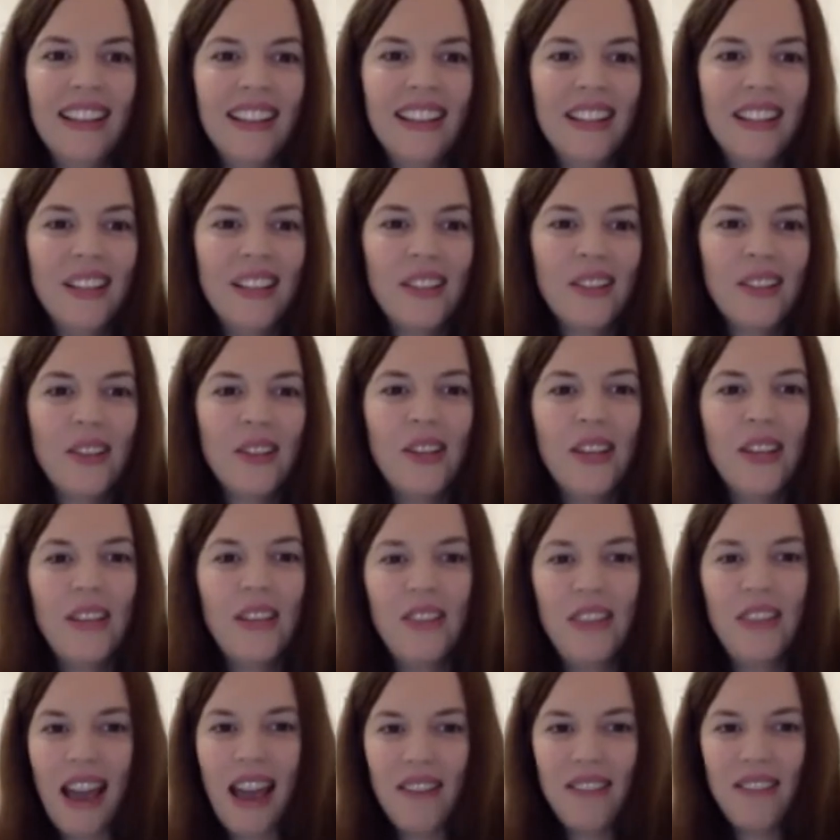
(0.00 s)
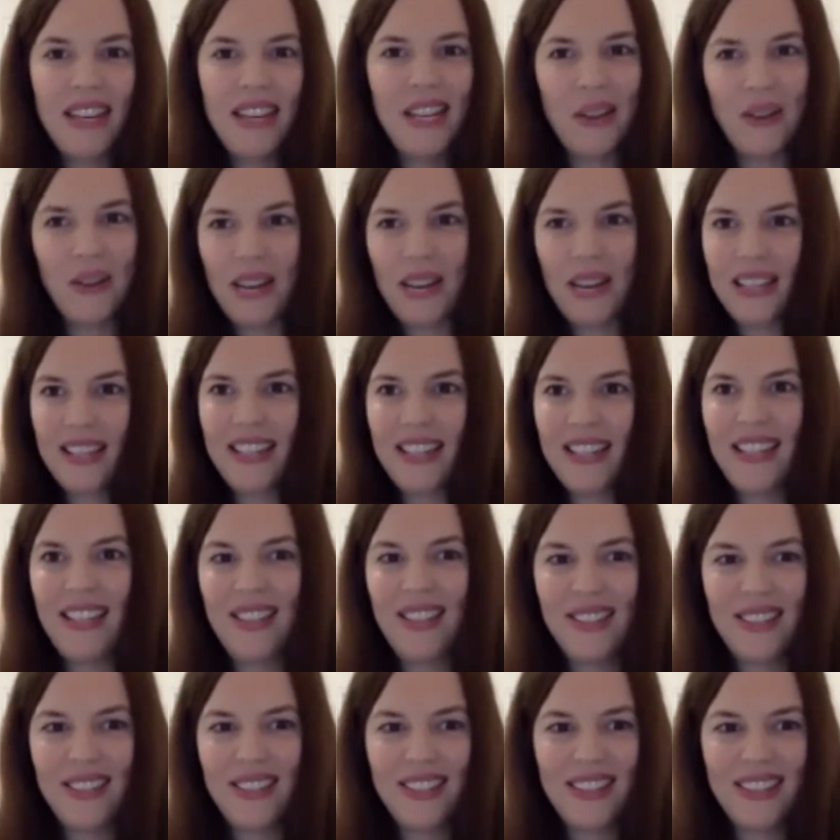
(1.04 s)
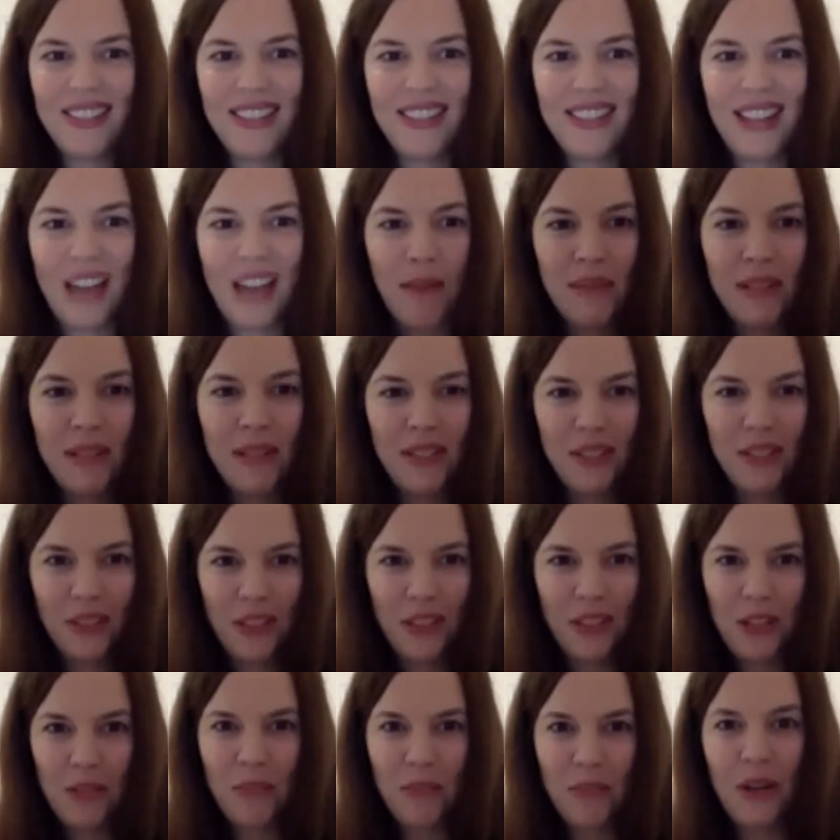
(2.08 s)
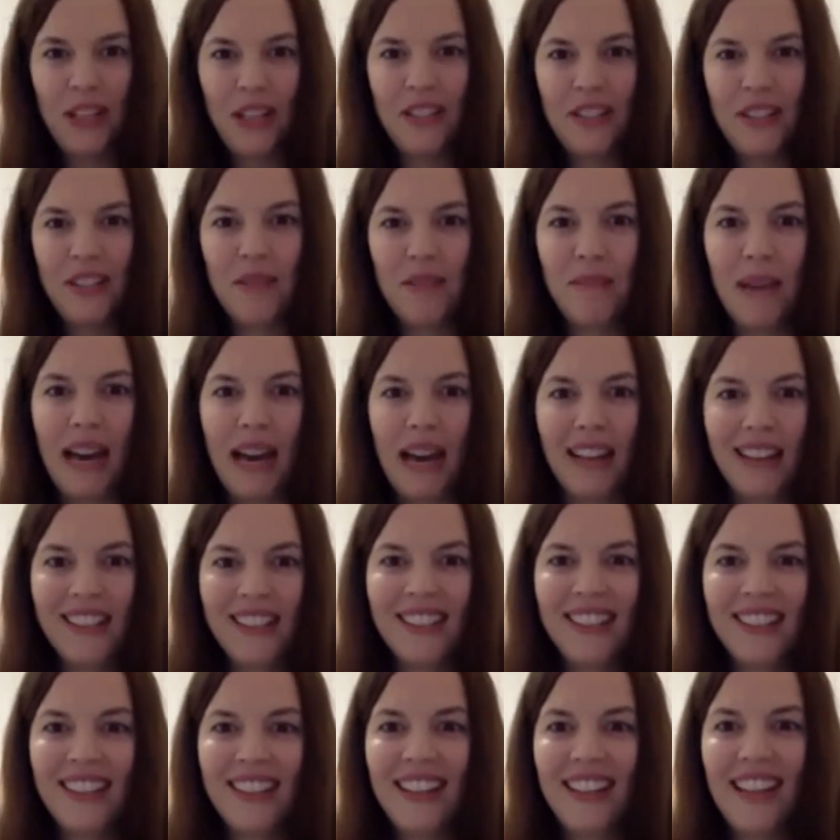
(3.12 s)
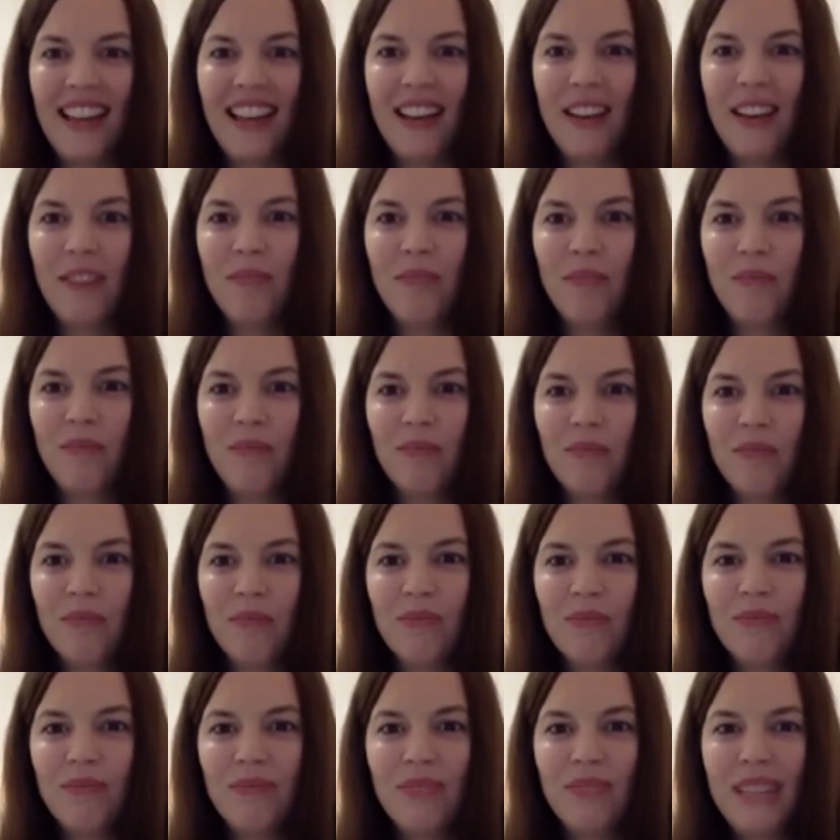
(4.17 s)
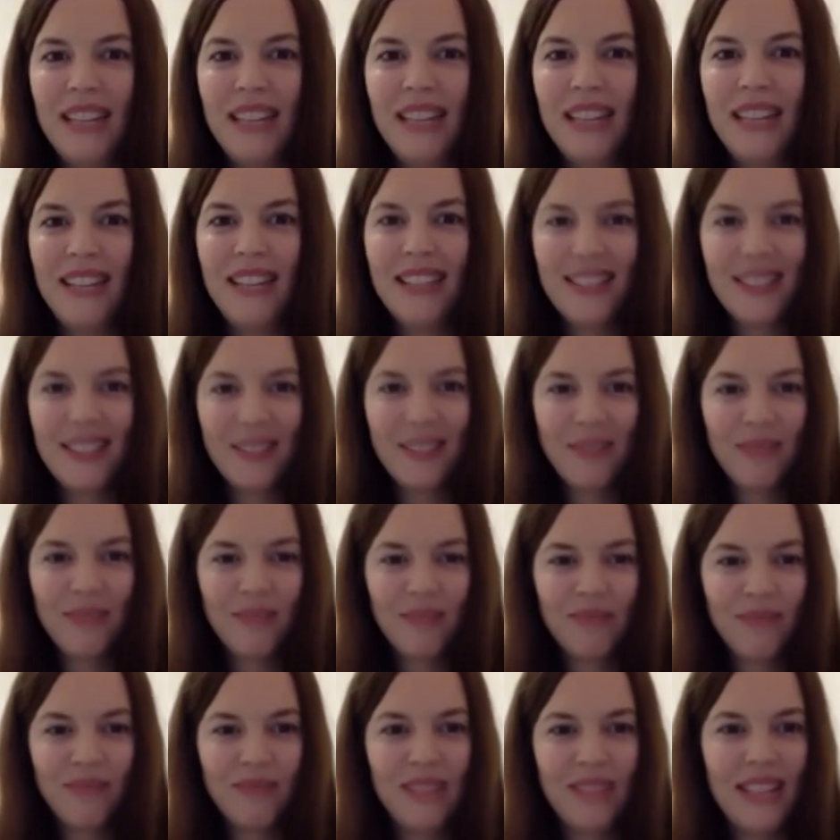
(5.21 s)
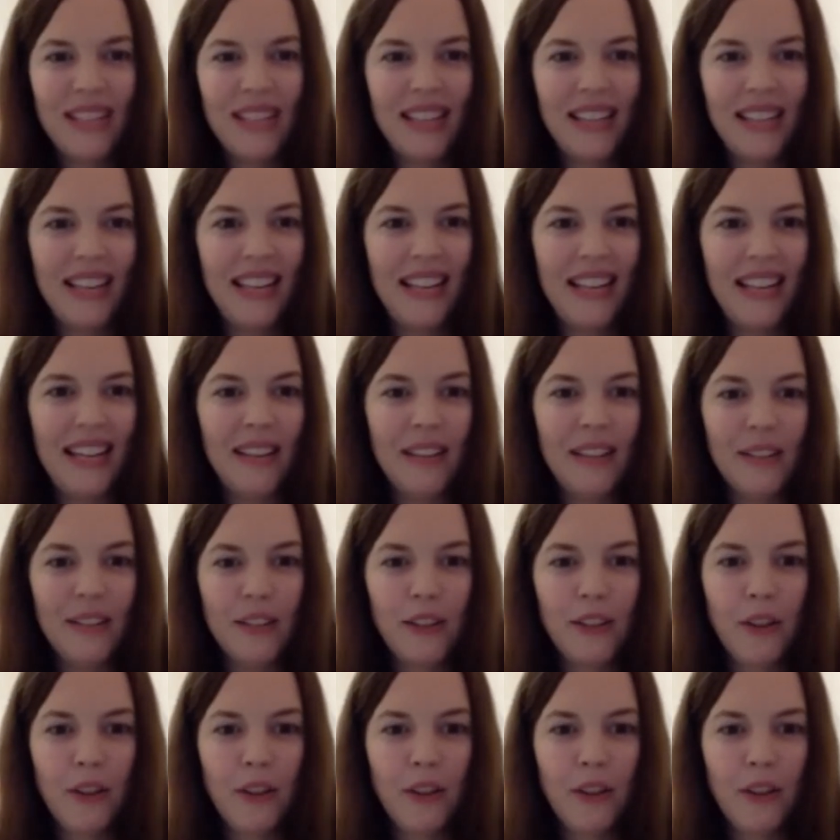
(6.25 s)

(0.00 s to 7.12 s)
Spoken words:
So if you have any questions up until this point about these ideas.